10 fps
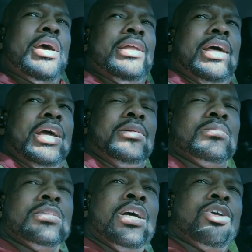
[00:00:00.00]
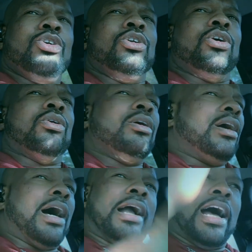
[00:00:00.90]
man name. You know,
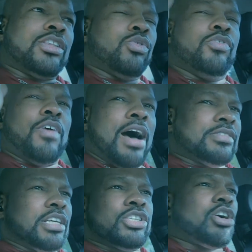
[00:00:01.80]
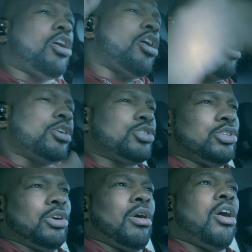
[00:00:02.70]
I got 5, 6 cars.
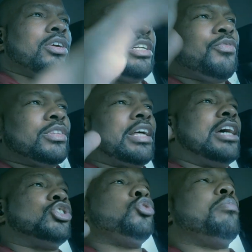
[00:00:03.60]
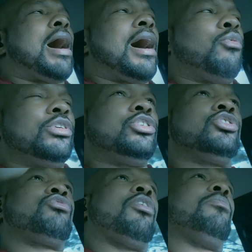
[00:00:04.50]
You know, all the different things you buy with
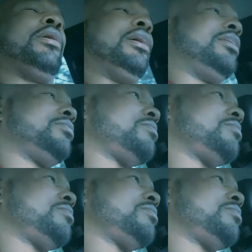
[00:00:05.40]
your straw man.